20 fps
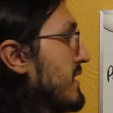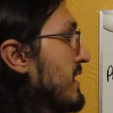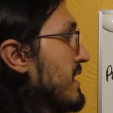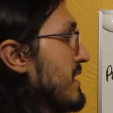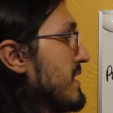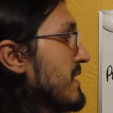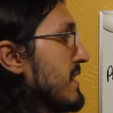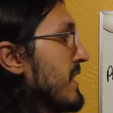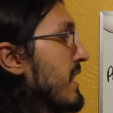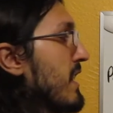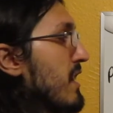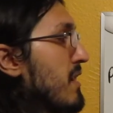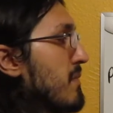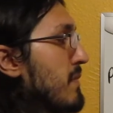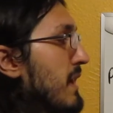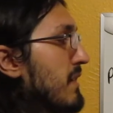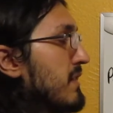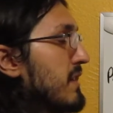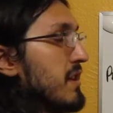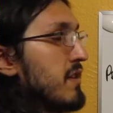does care
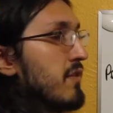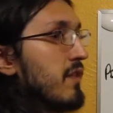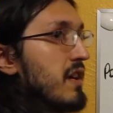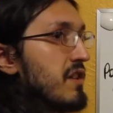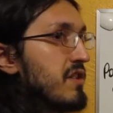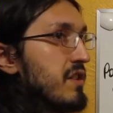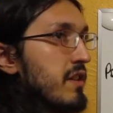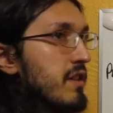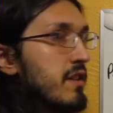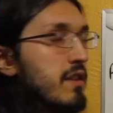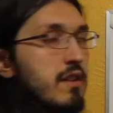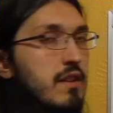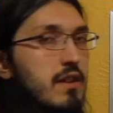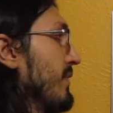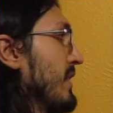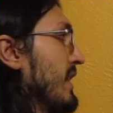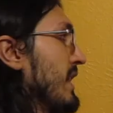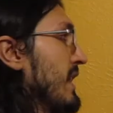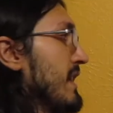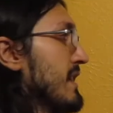about the direction,
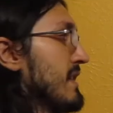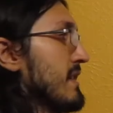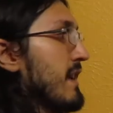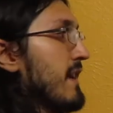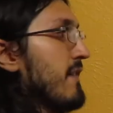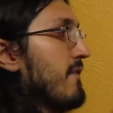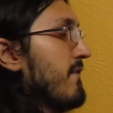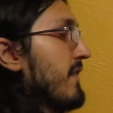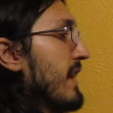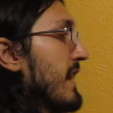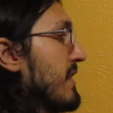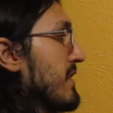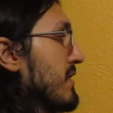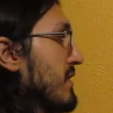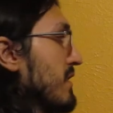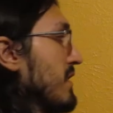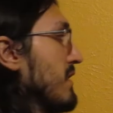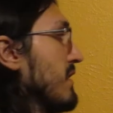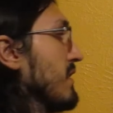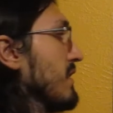it is a
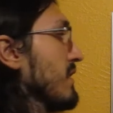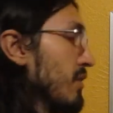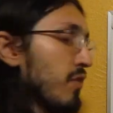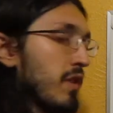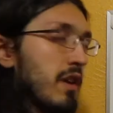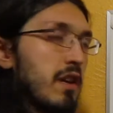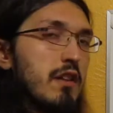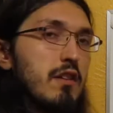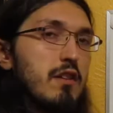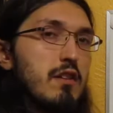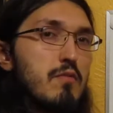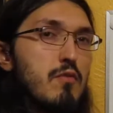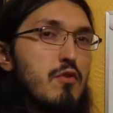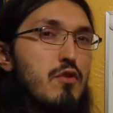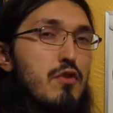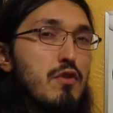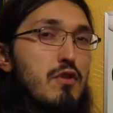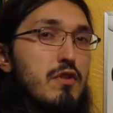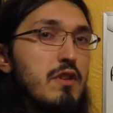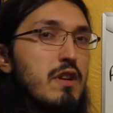vector. We're going to learn
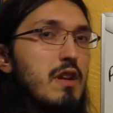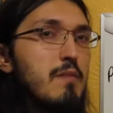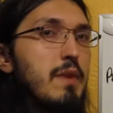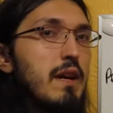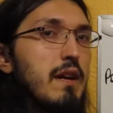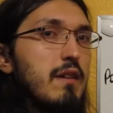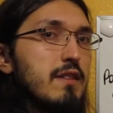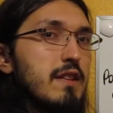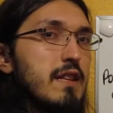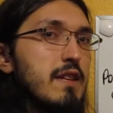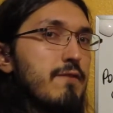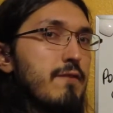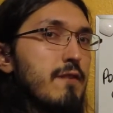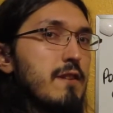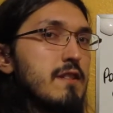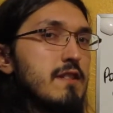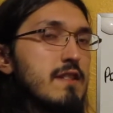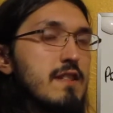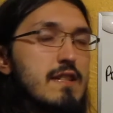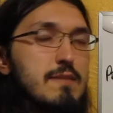more about the
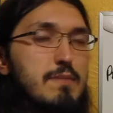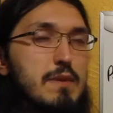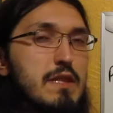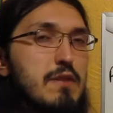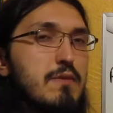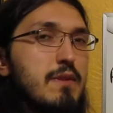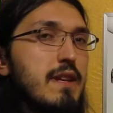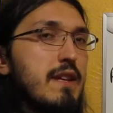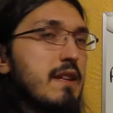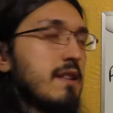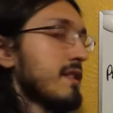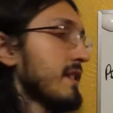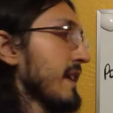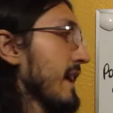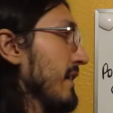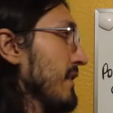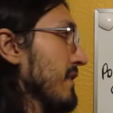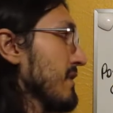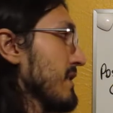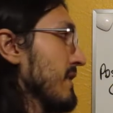differences between
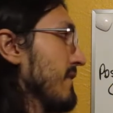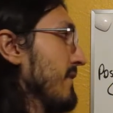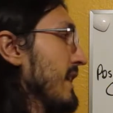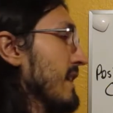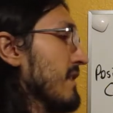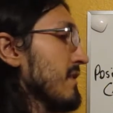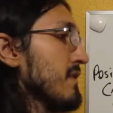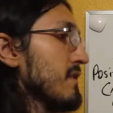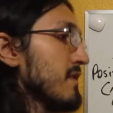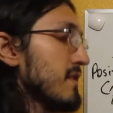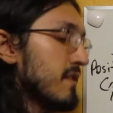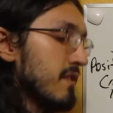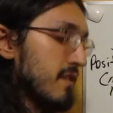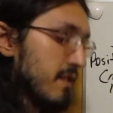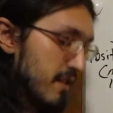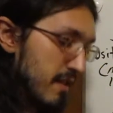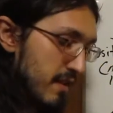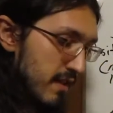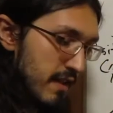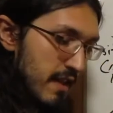scalars and vectors
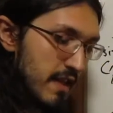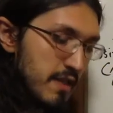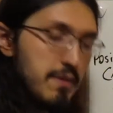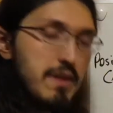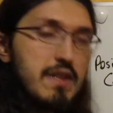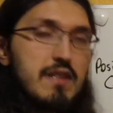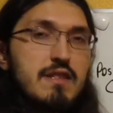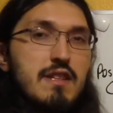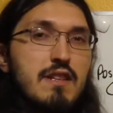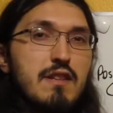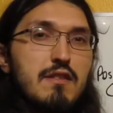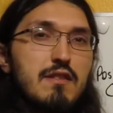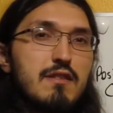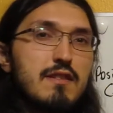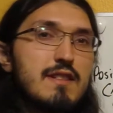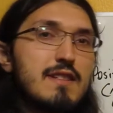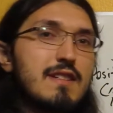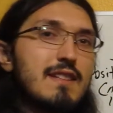as we continue through this